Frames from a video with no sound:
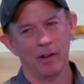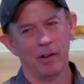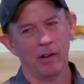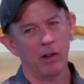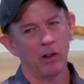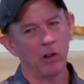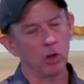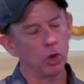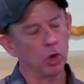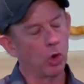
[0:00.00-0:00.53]

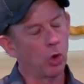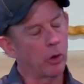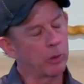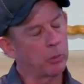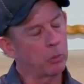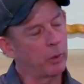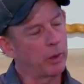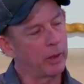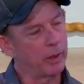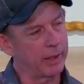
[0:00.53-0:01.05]
Lord
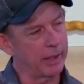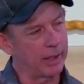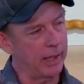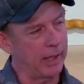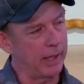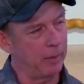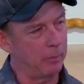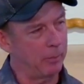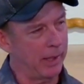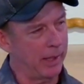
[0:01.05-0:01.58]
willing,
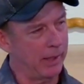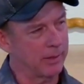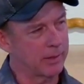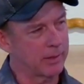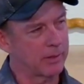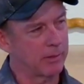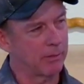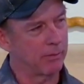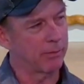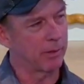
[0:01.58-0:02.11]
it means
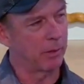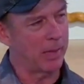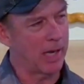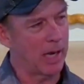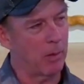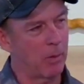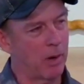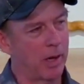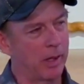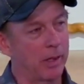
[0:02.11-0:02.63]
from now
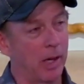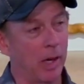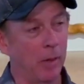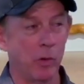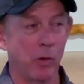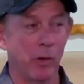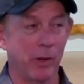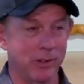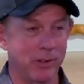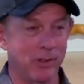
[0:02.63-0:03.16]
on, I'm
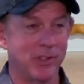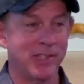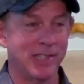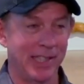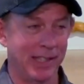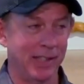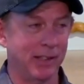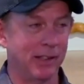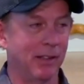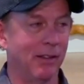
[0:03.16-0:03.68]
going to
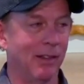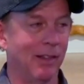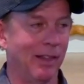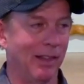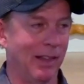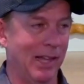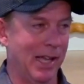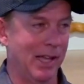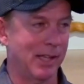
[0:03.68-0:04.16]
sin less.